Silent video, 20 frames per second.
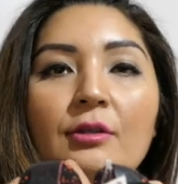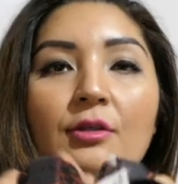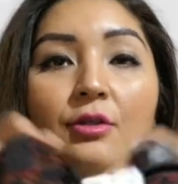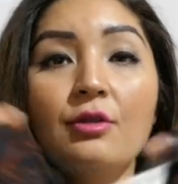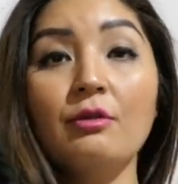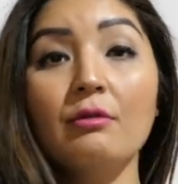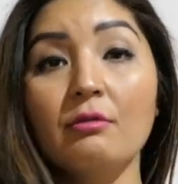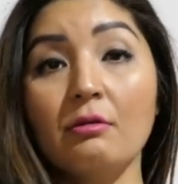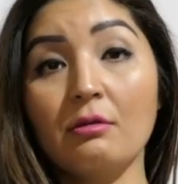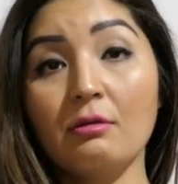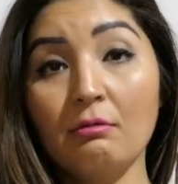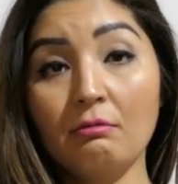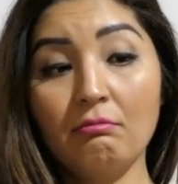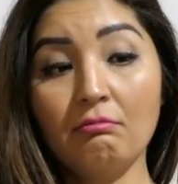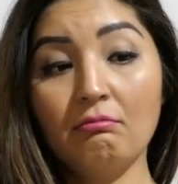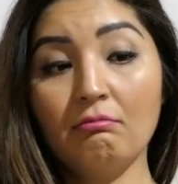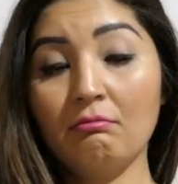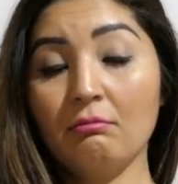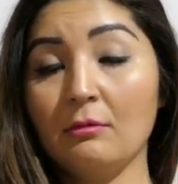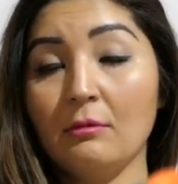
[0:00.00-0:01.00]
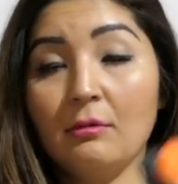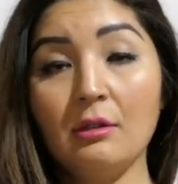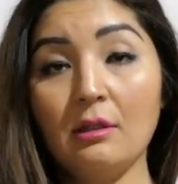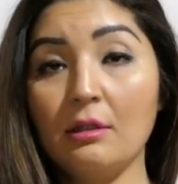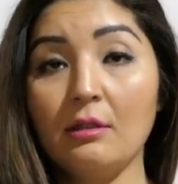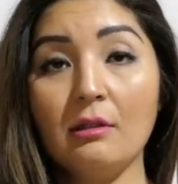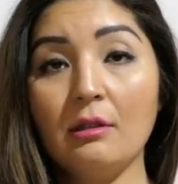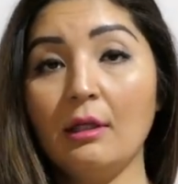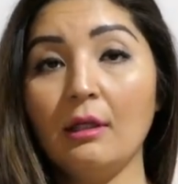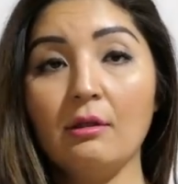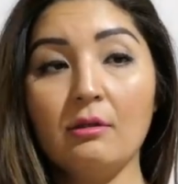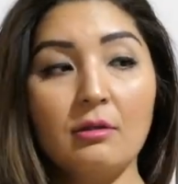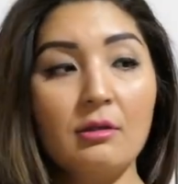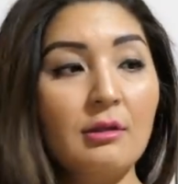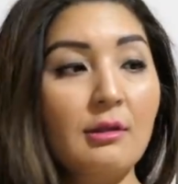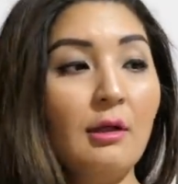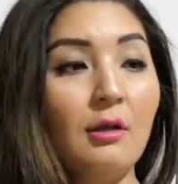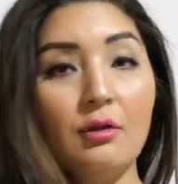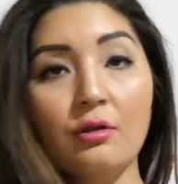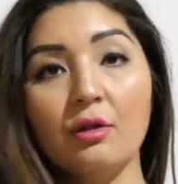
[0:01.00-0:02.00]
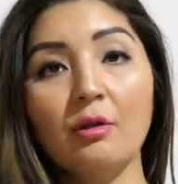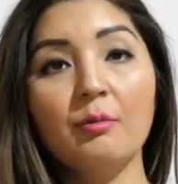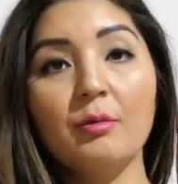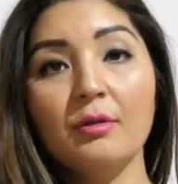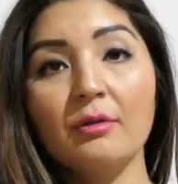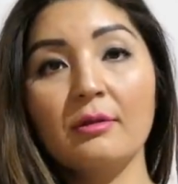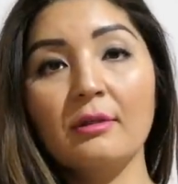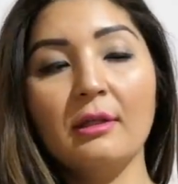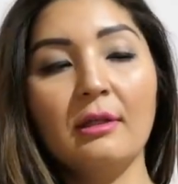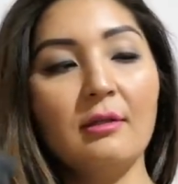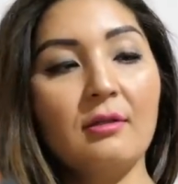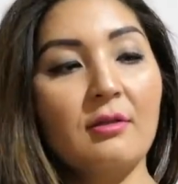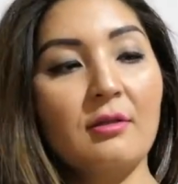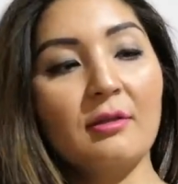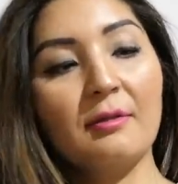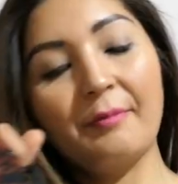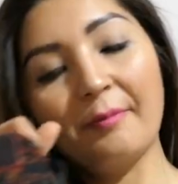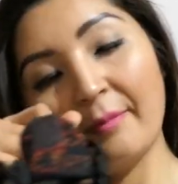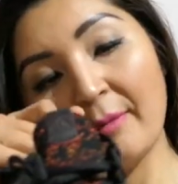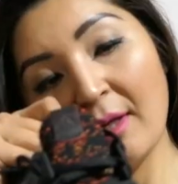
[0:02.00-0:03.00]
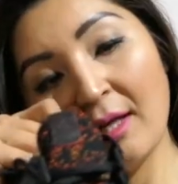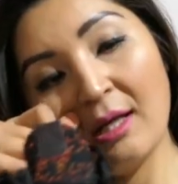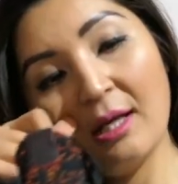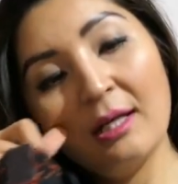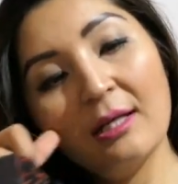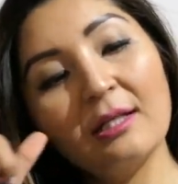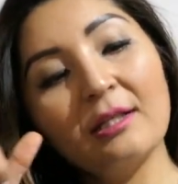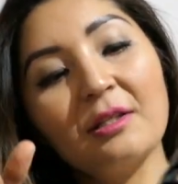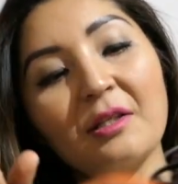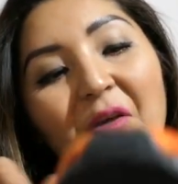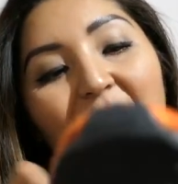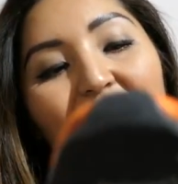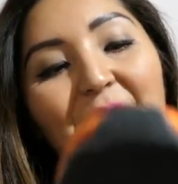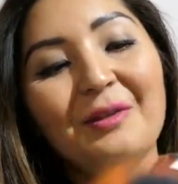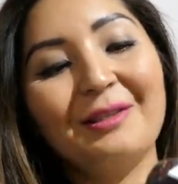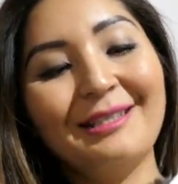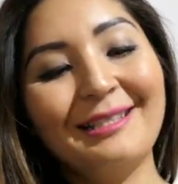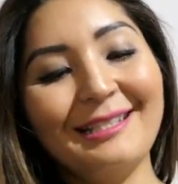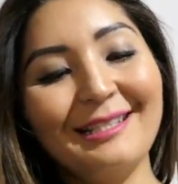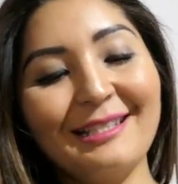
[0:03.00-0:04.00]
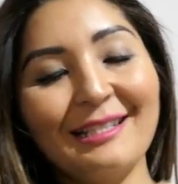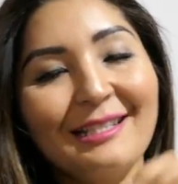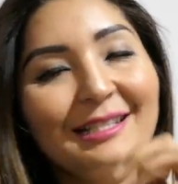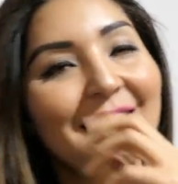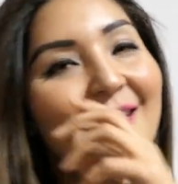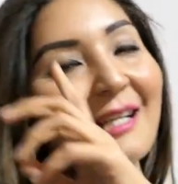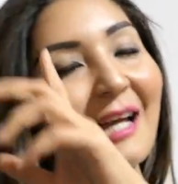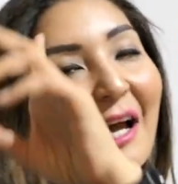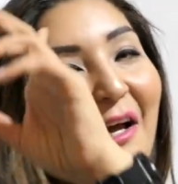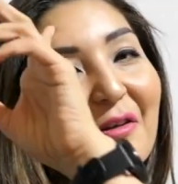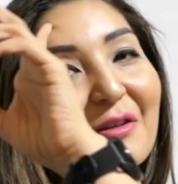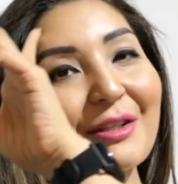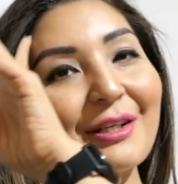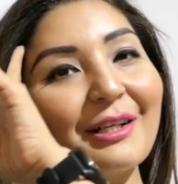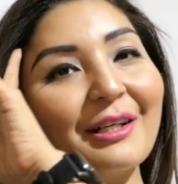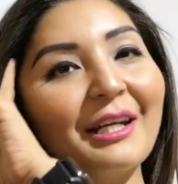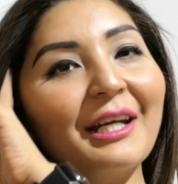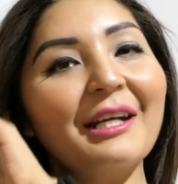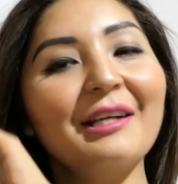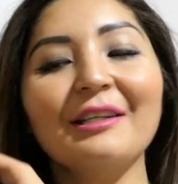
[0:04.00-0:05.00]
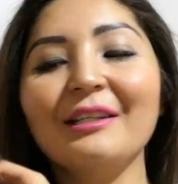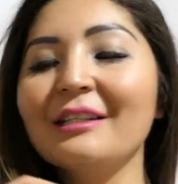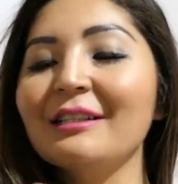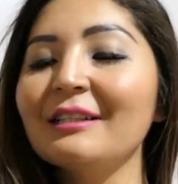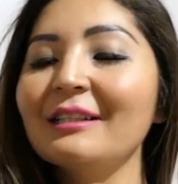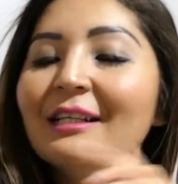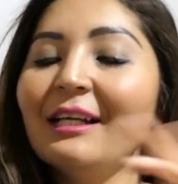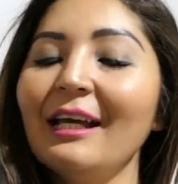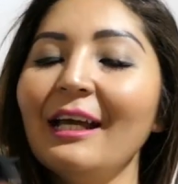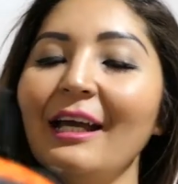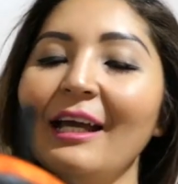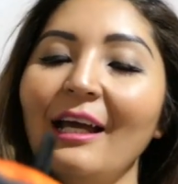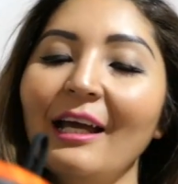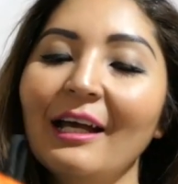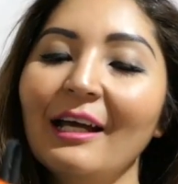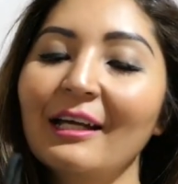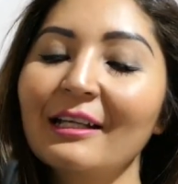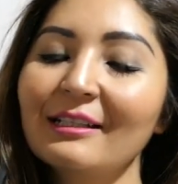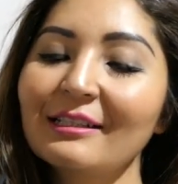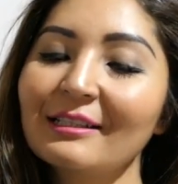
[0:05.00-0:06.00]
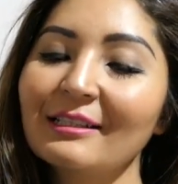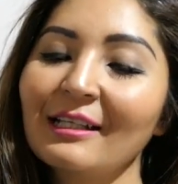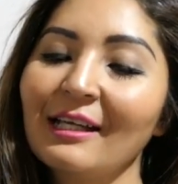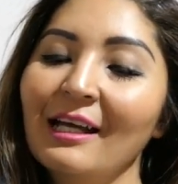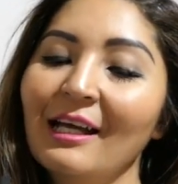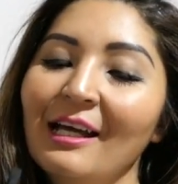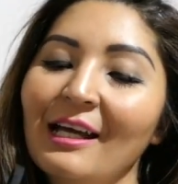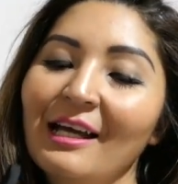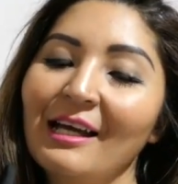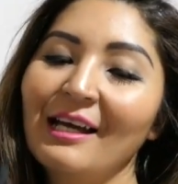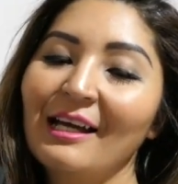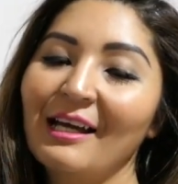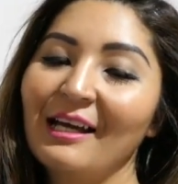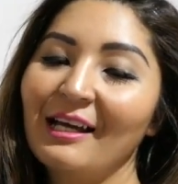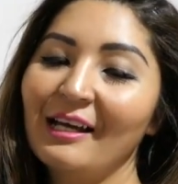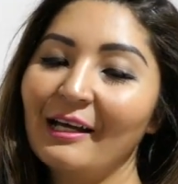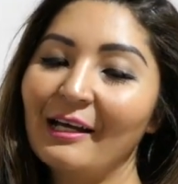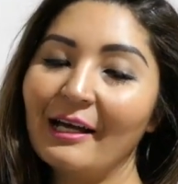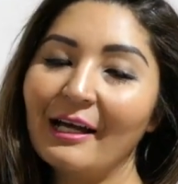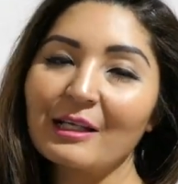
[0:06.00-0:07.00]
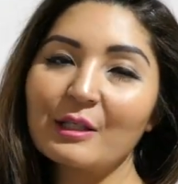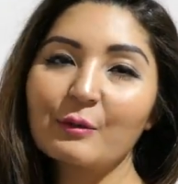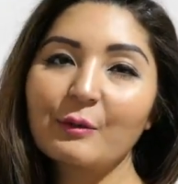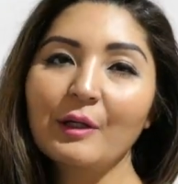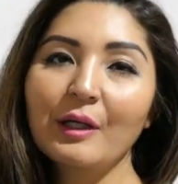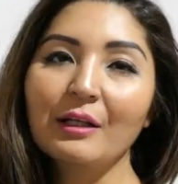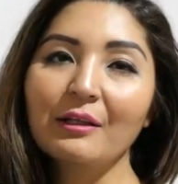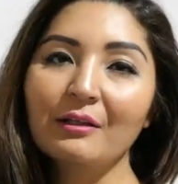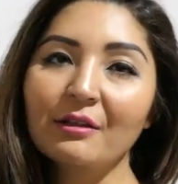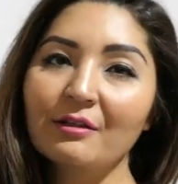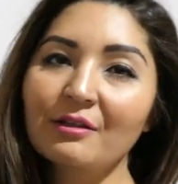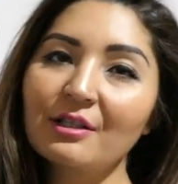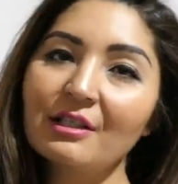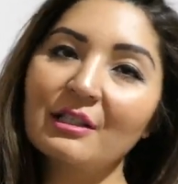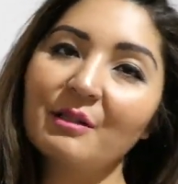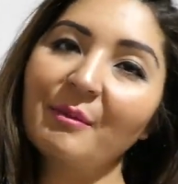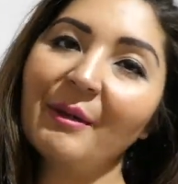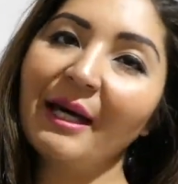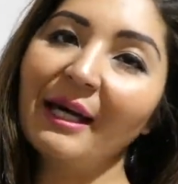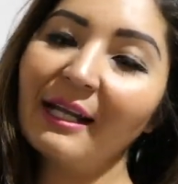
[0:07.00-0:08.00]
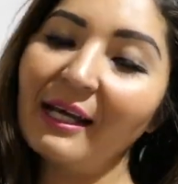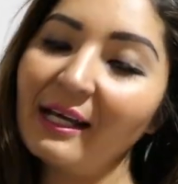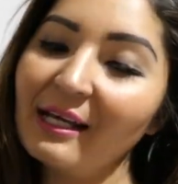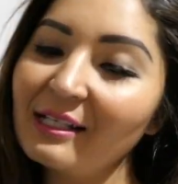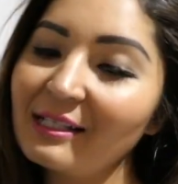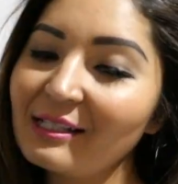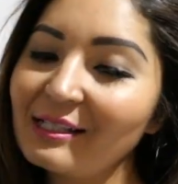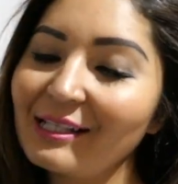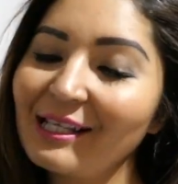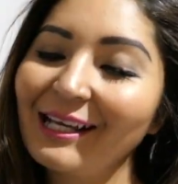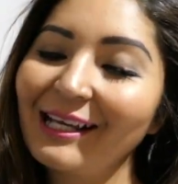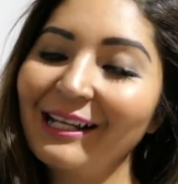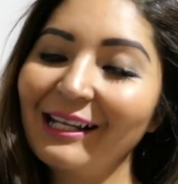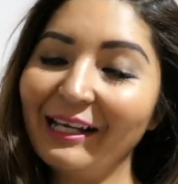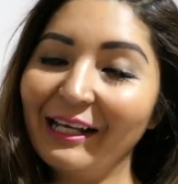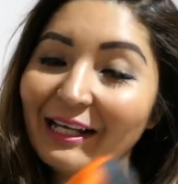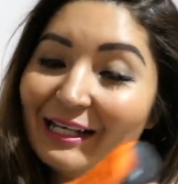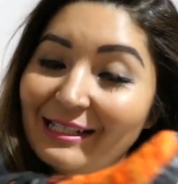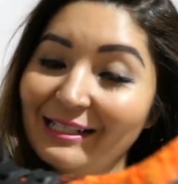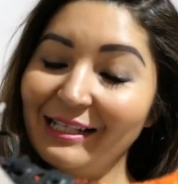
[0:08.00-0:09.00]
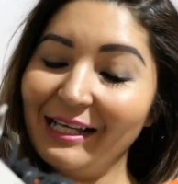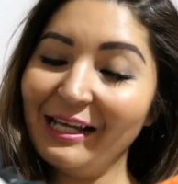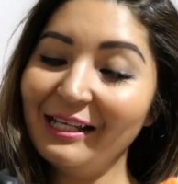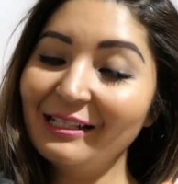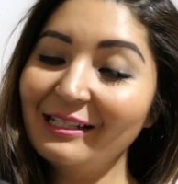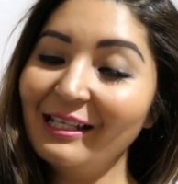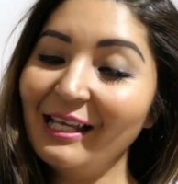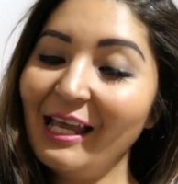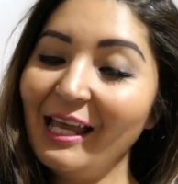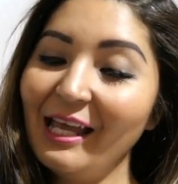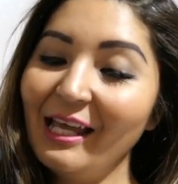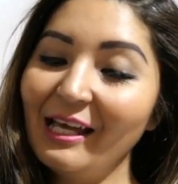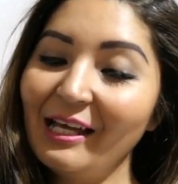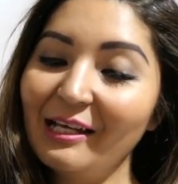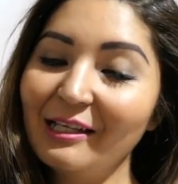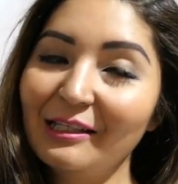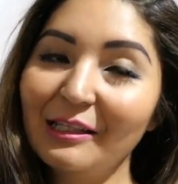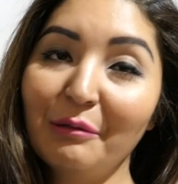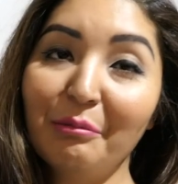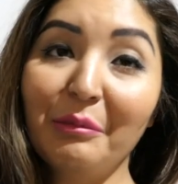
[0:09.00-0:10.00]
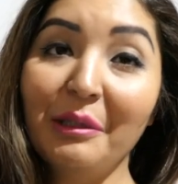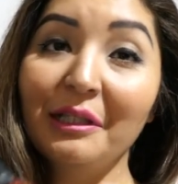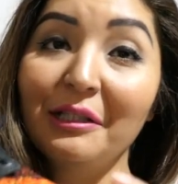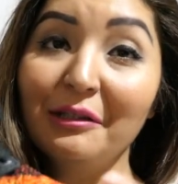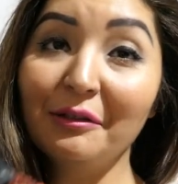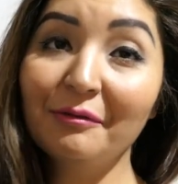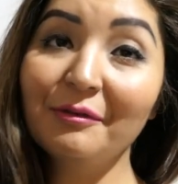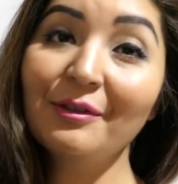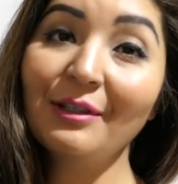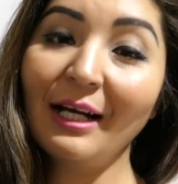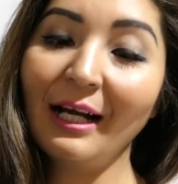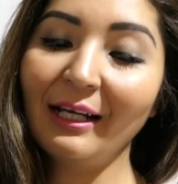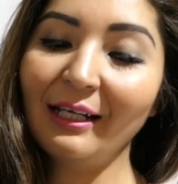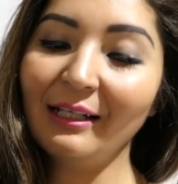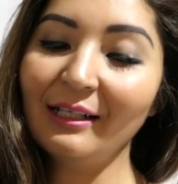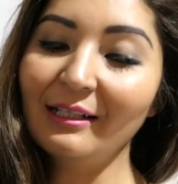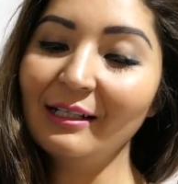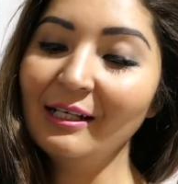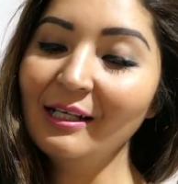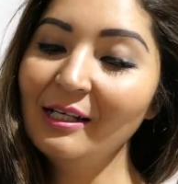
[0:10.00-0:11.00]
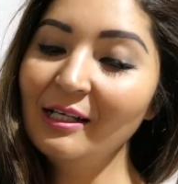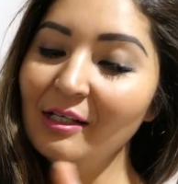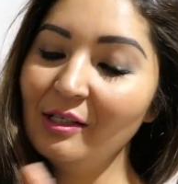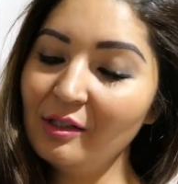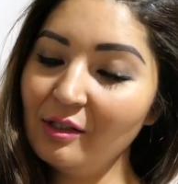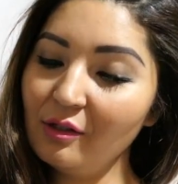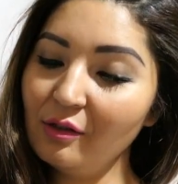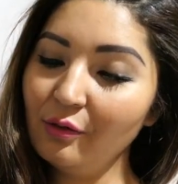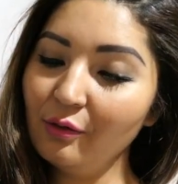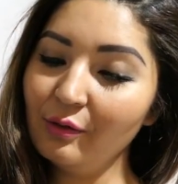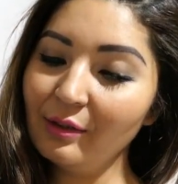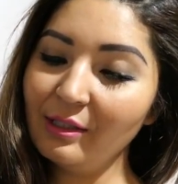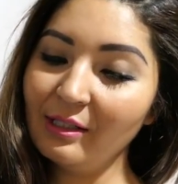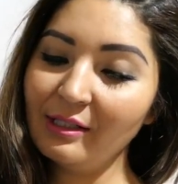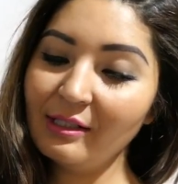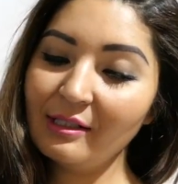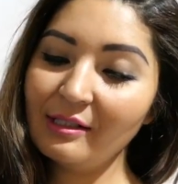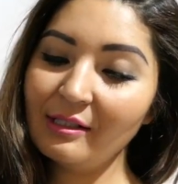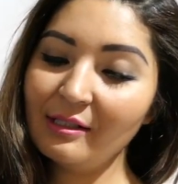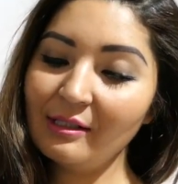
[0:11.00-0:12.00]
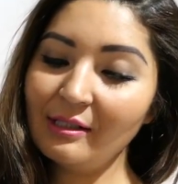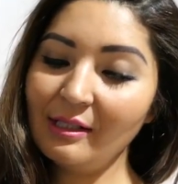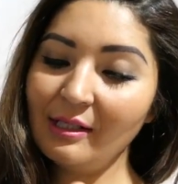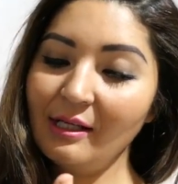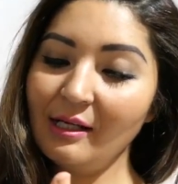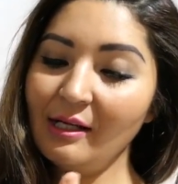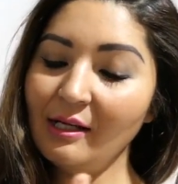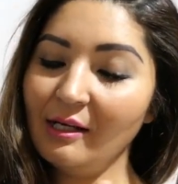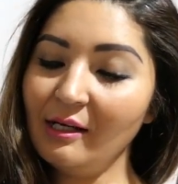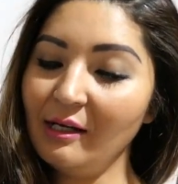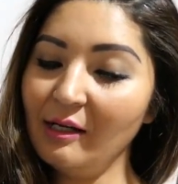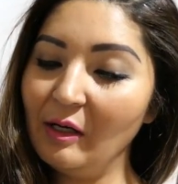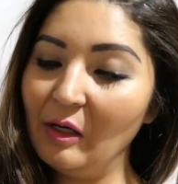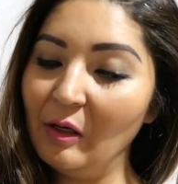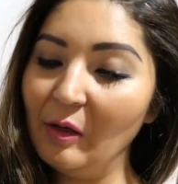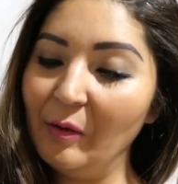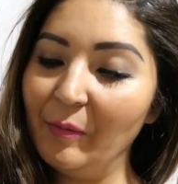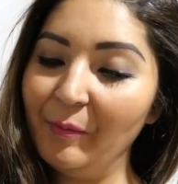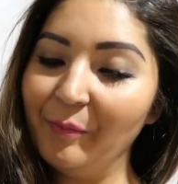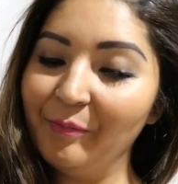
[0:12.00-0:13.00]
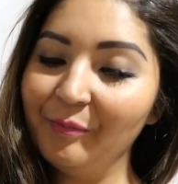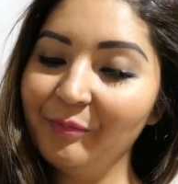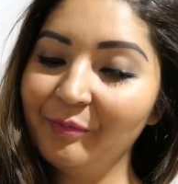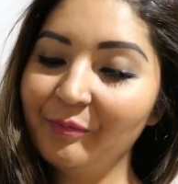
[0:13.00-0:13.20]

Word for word: shoes, these sneakers, Ultra Boost sneakers. So this is the House Targaryen, and as we all know, she's a badass, like I said, and the mother of dragon. So this um,